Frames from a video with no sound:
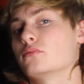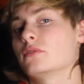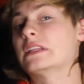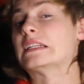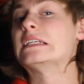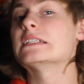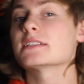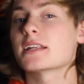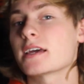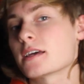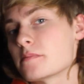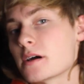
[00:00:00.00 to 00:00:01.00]
least
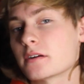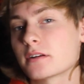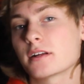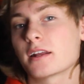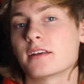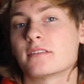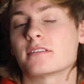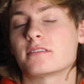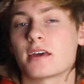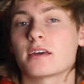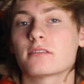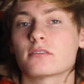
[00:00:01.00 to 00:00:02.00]
like about it is it
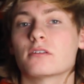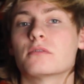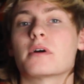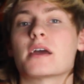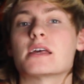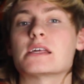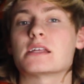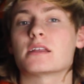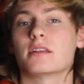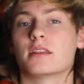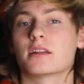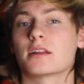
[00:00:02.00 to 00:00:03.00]
takes away
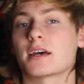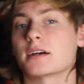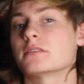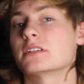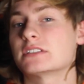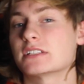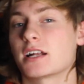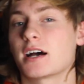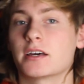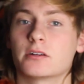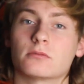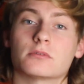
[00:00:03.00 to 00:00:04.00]
the loudness at idle,